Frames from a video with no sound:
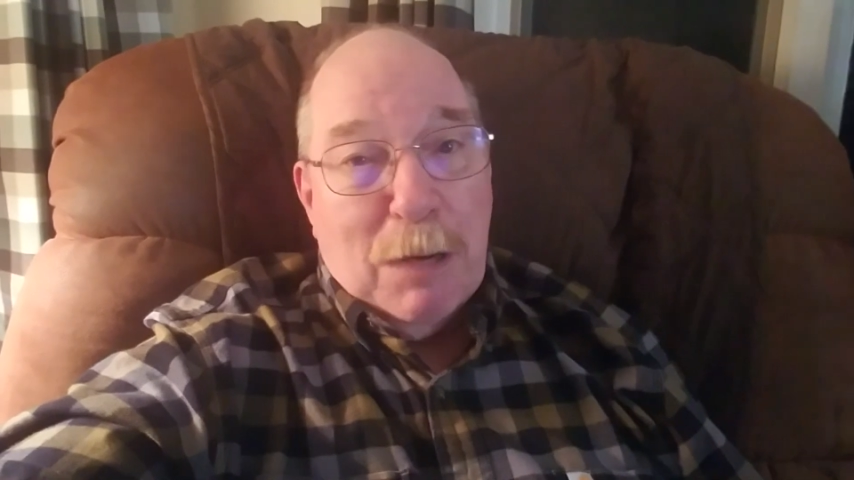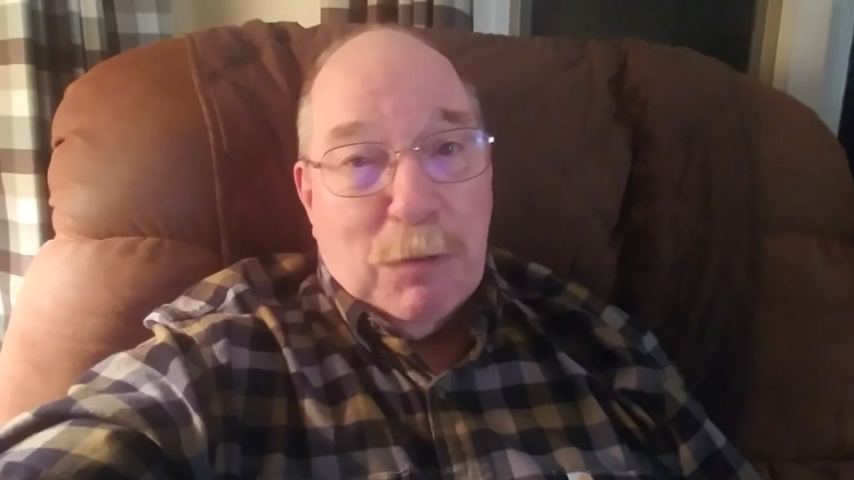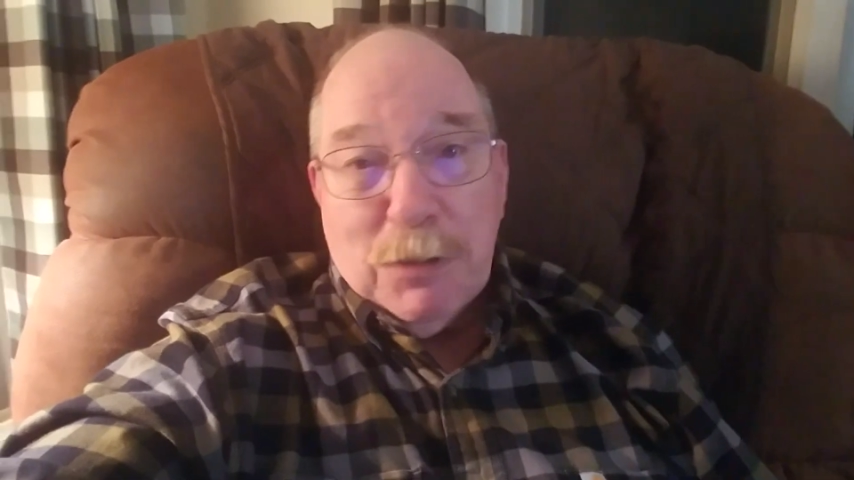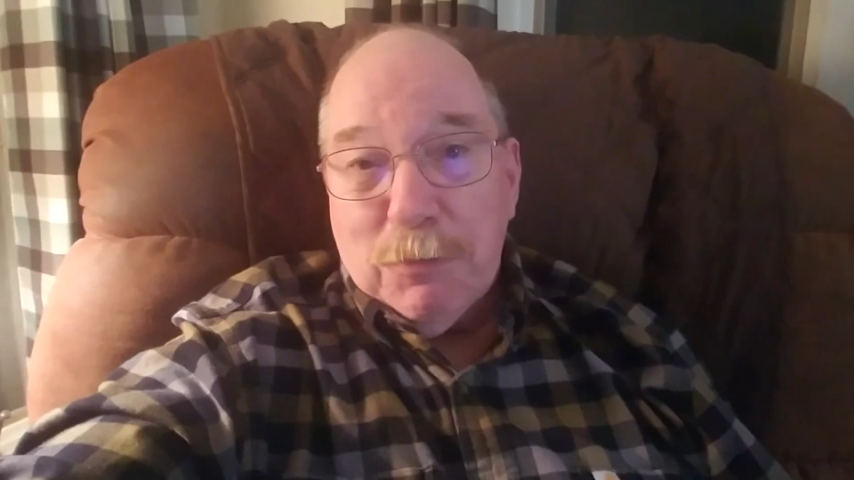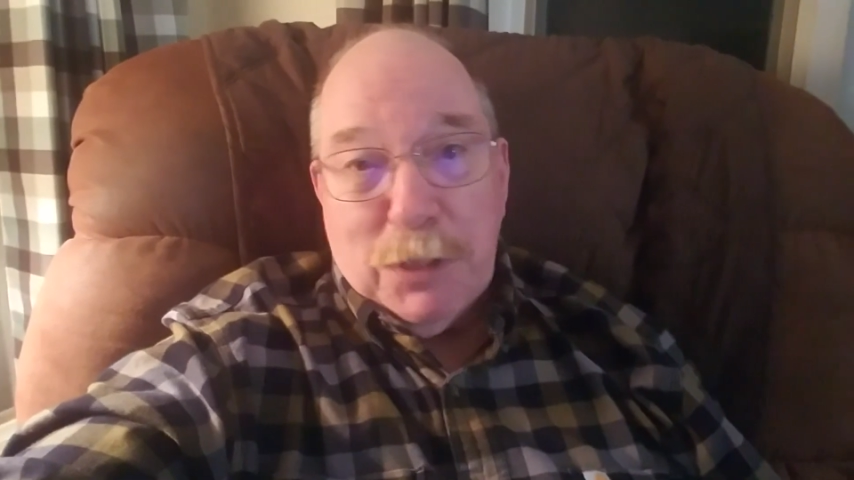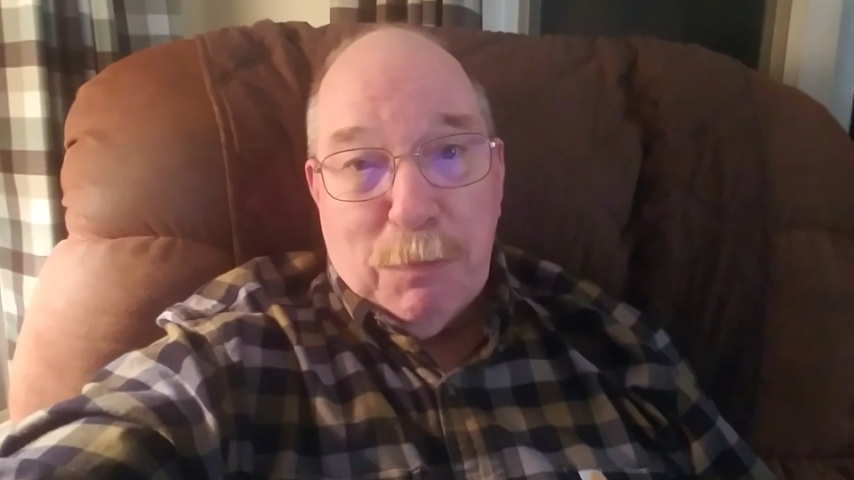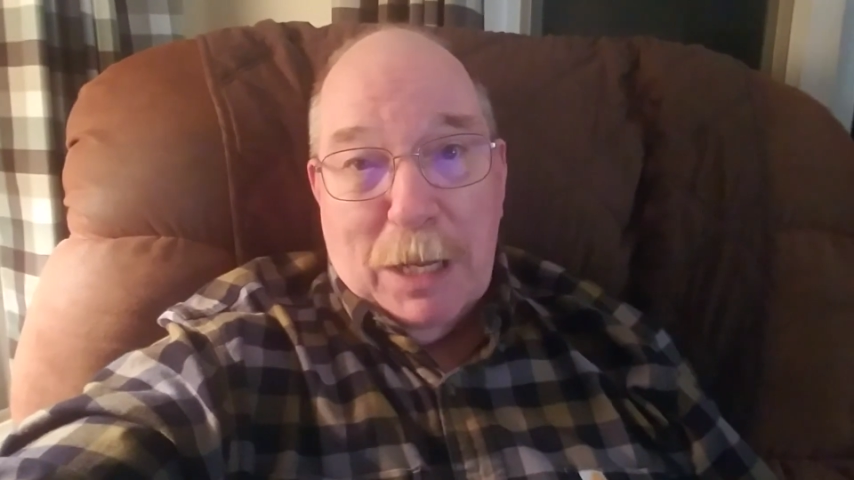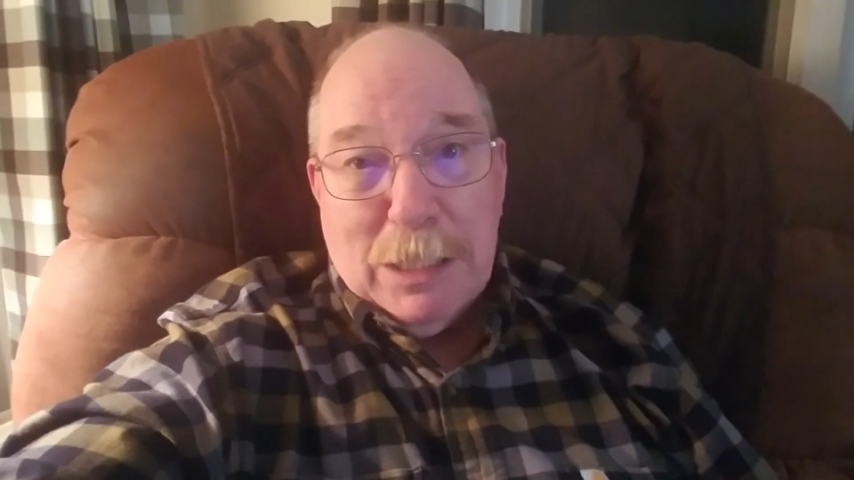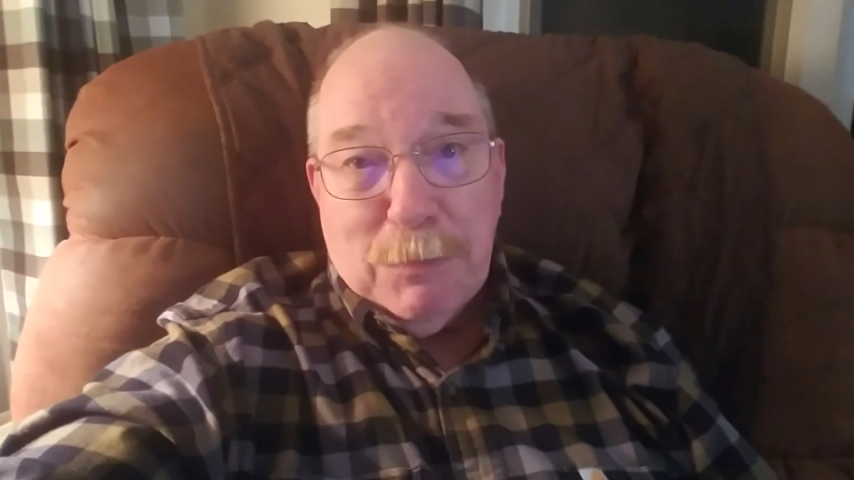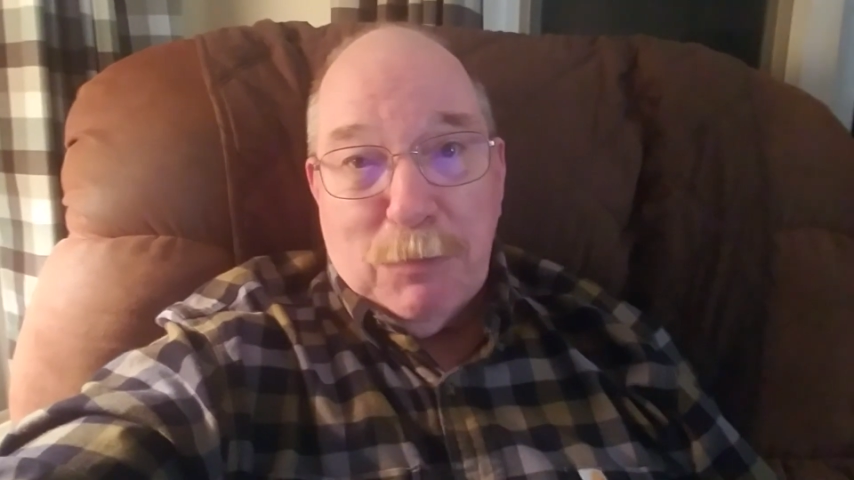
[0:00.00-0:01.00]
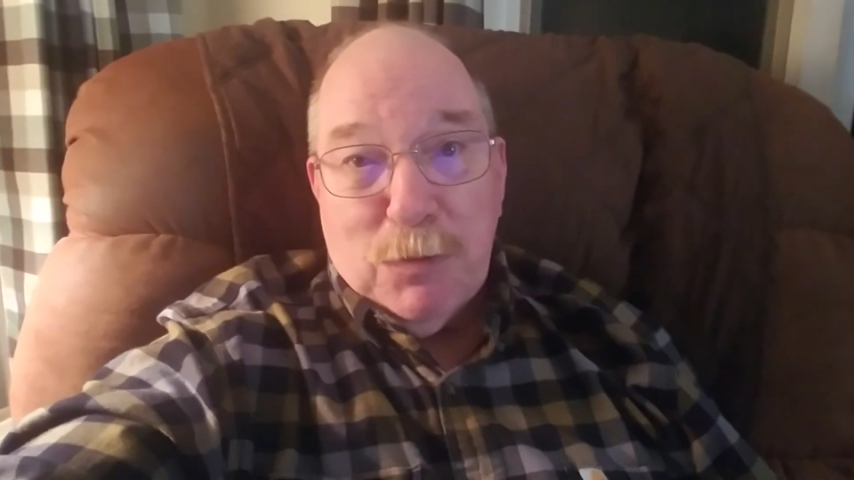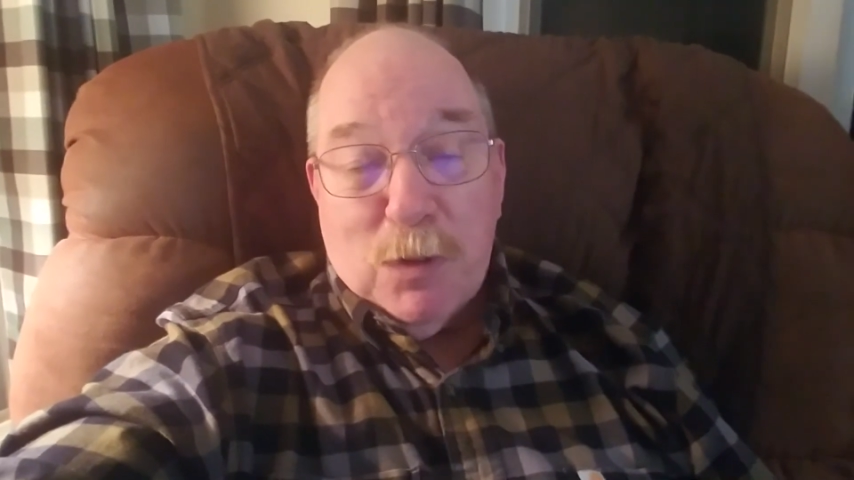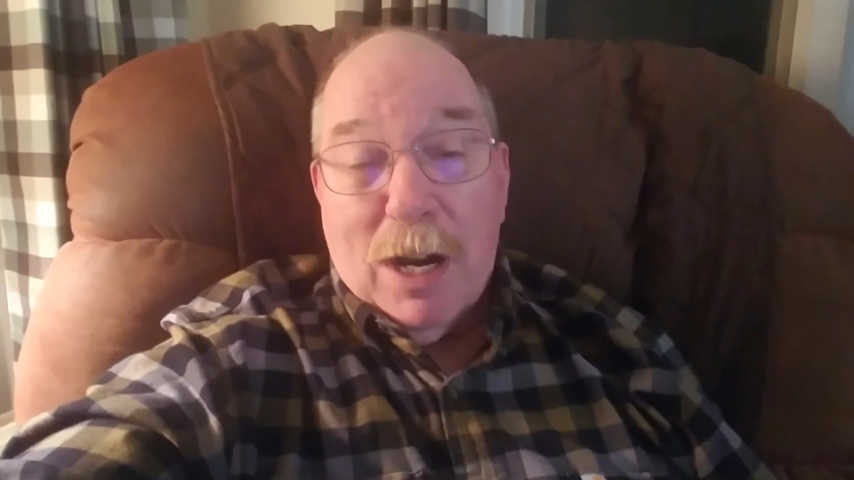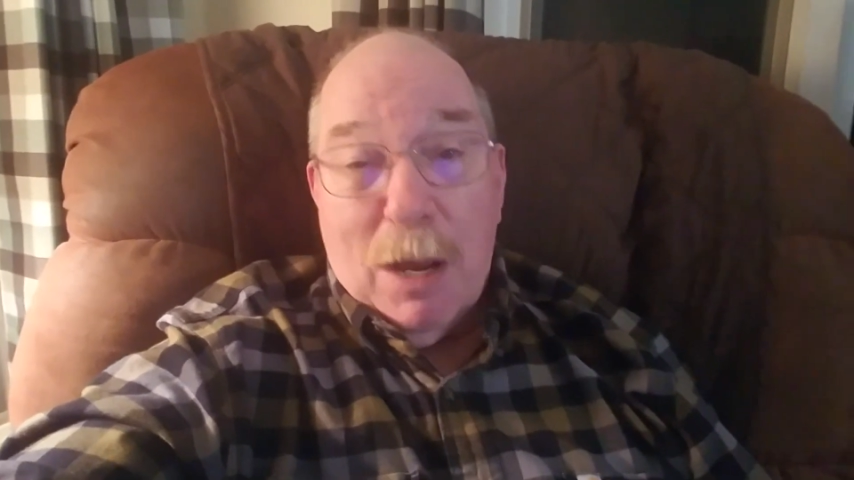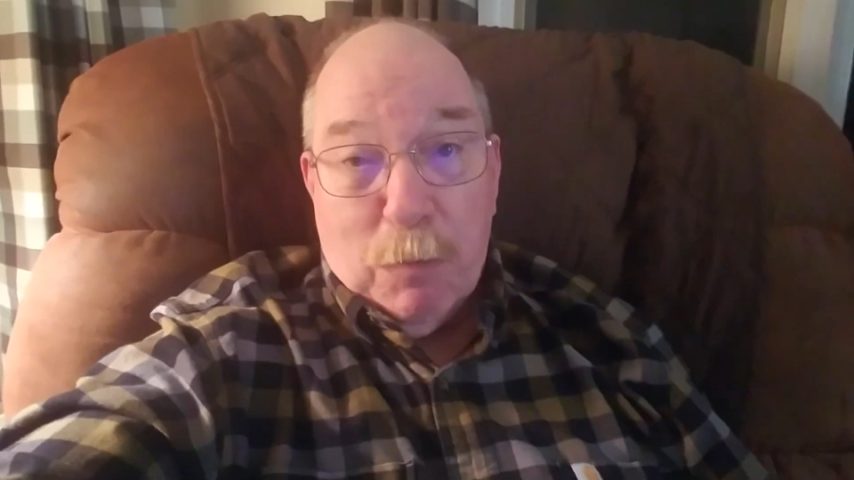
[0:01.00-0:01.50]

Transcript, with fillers: I wasn't responsible for.